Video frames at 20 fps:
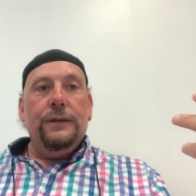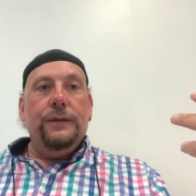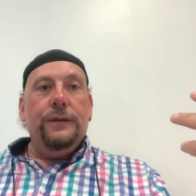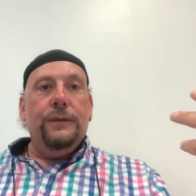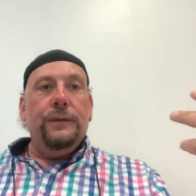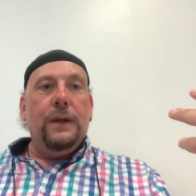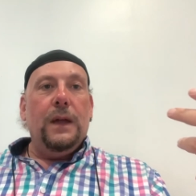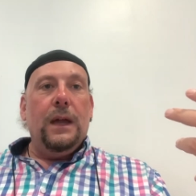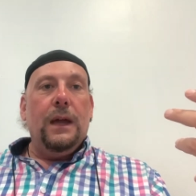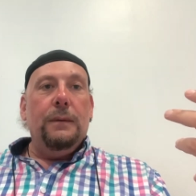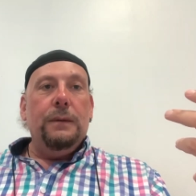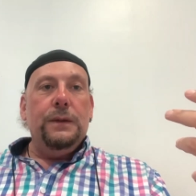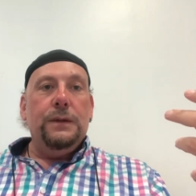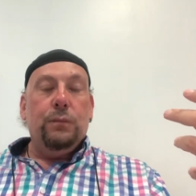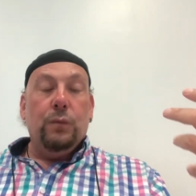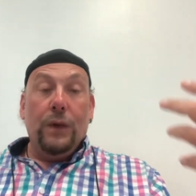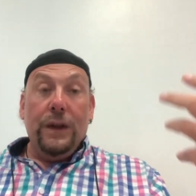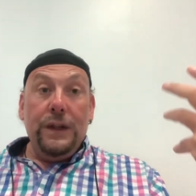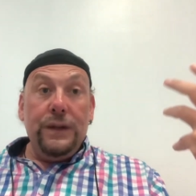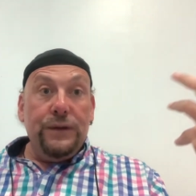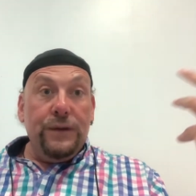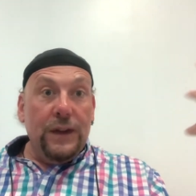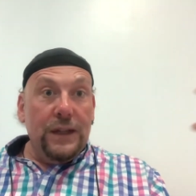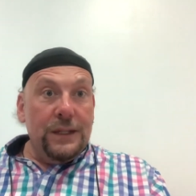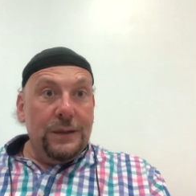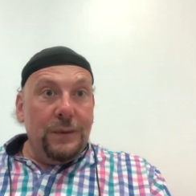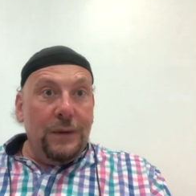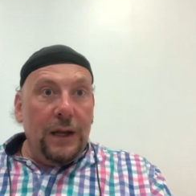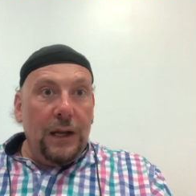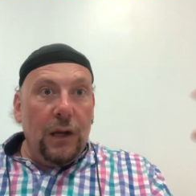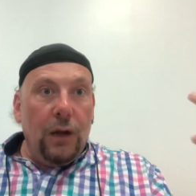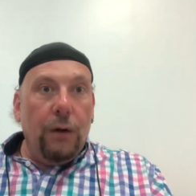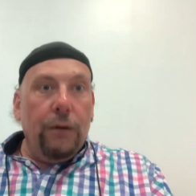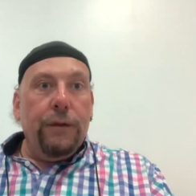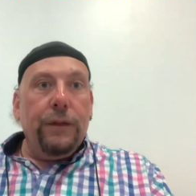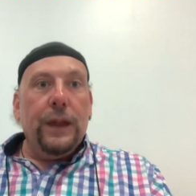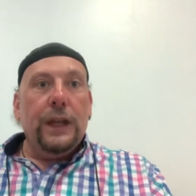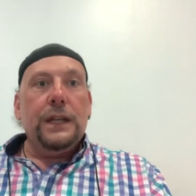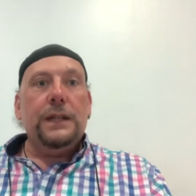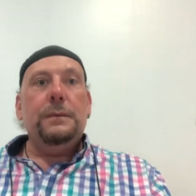of this fits with a lot
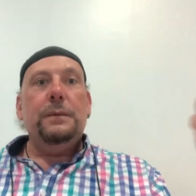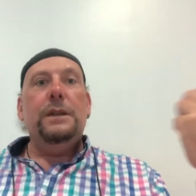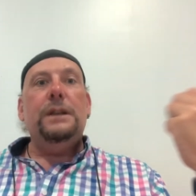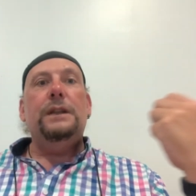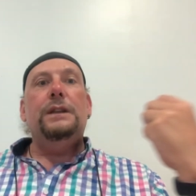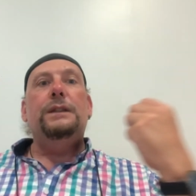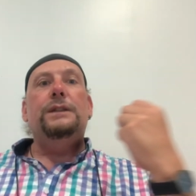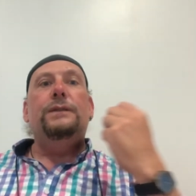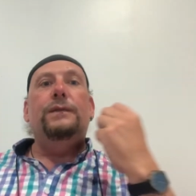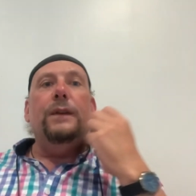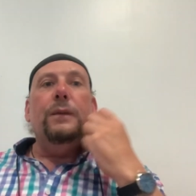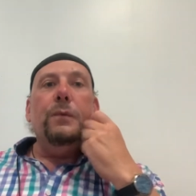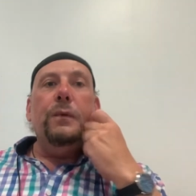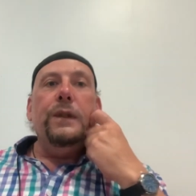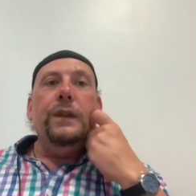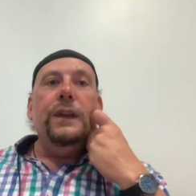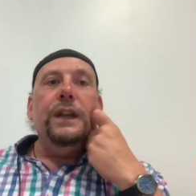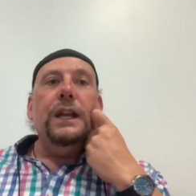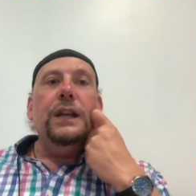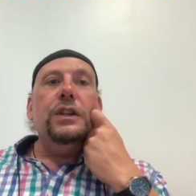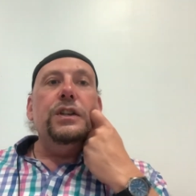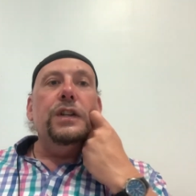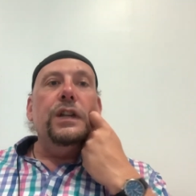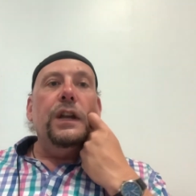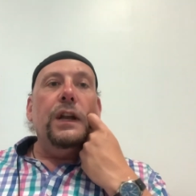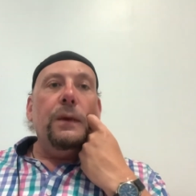of things, but it does fit with addiction.